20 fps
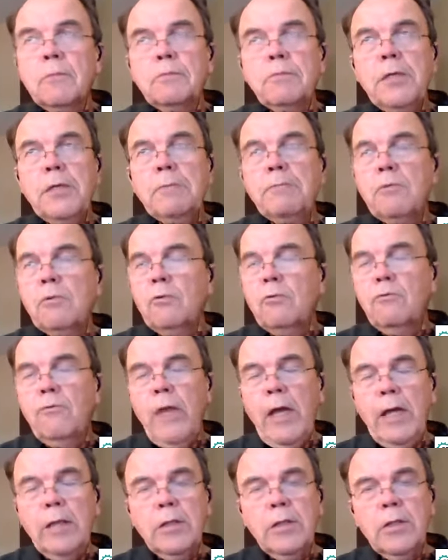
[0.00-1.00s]
people
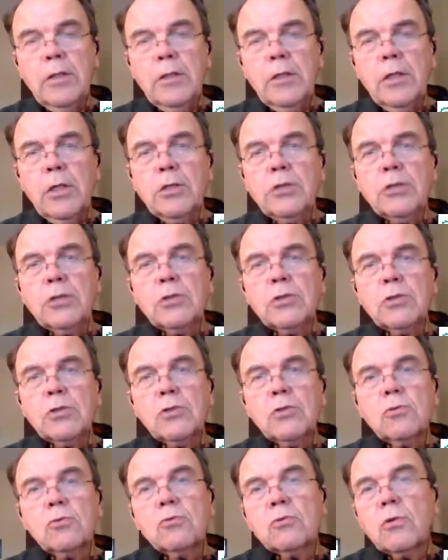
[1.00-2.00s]
who've had concussions
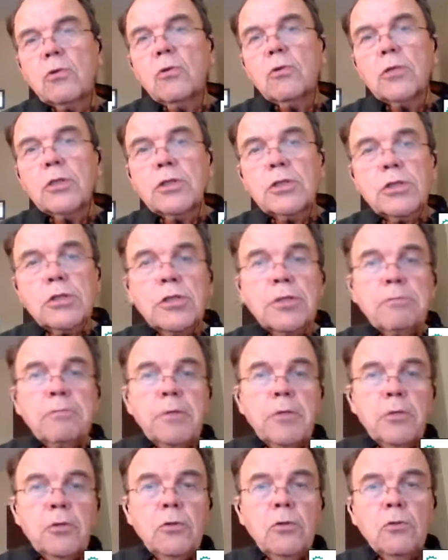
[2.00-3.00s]
who were only
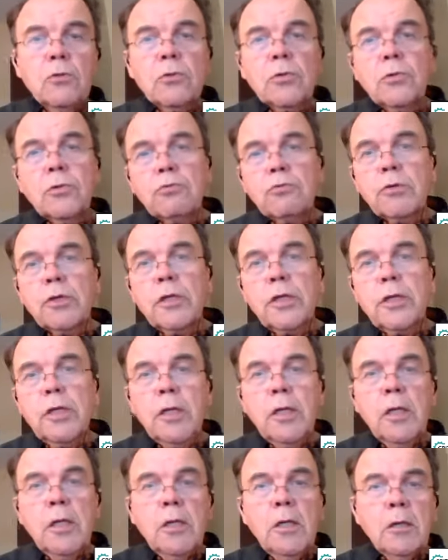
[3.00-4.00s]
sleeping 2 or
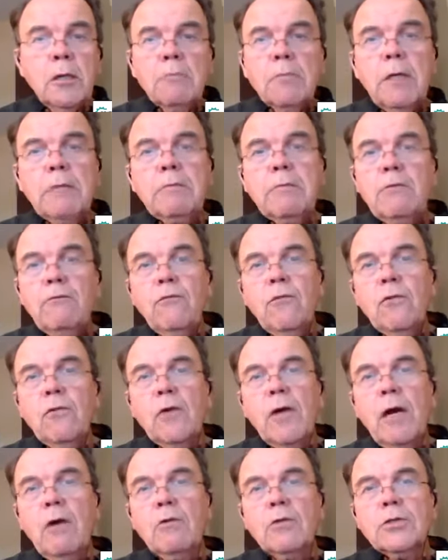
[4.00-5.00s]
3, maybe
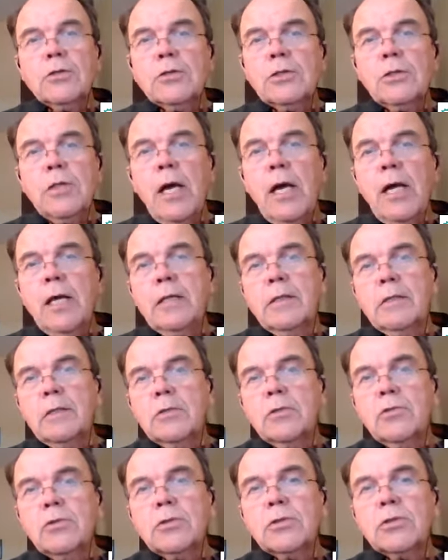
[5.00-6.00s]
4 hours a night
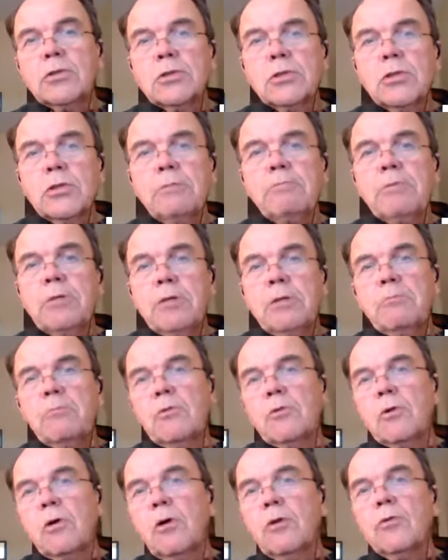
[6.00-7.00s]
and couldn't sleep
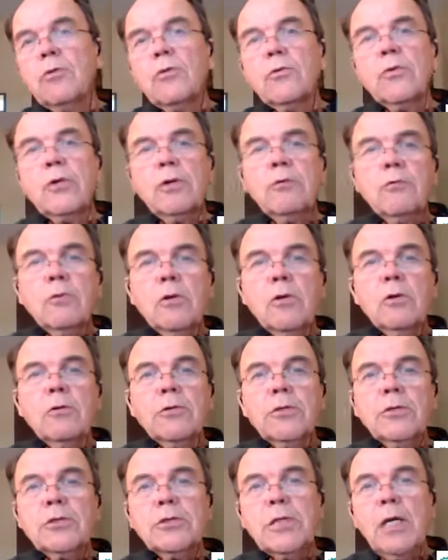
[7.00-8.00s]
anymore, although they were
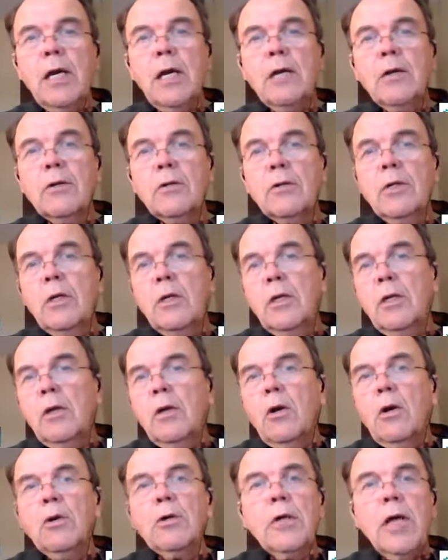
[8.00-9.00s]
always tired,
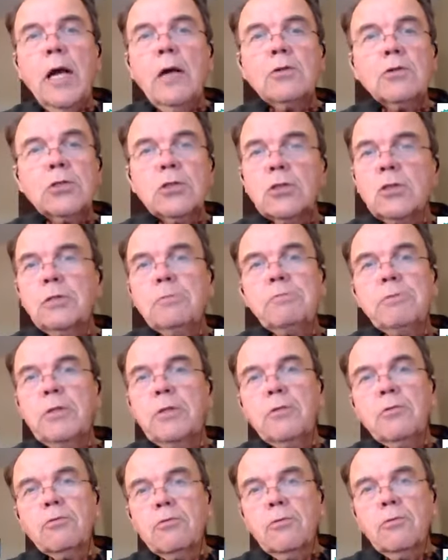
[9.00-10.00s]
are now
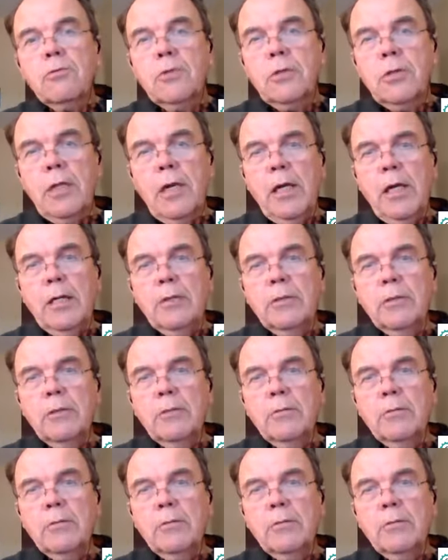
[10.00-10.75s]
sleeping through the night.